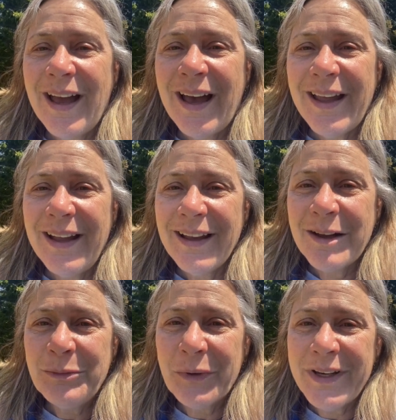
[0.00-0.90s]
Hi,
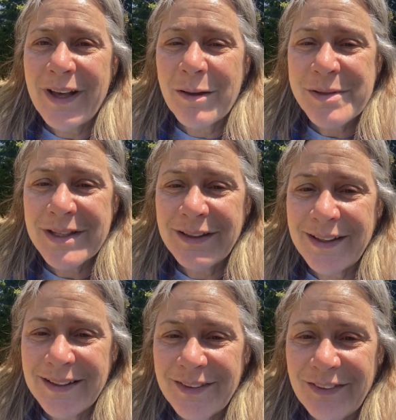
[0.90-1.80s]
I'm Laurie Dobson,
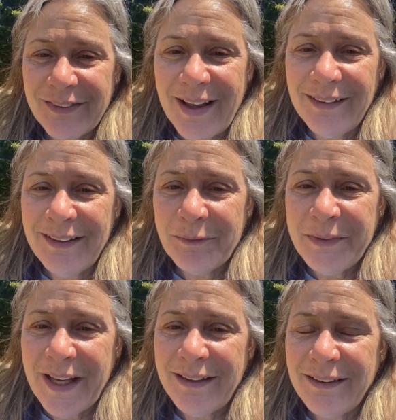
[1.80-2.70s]
and this is Island
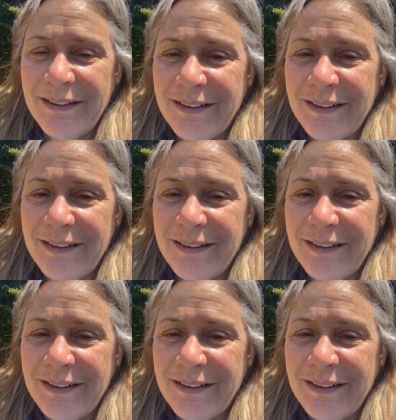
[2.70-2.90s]
Update.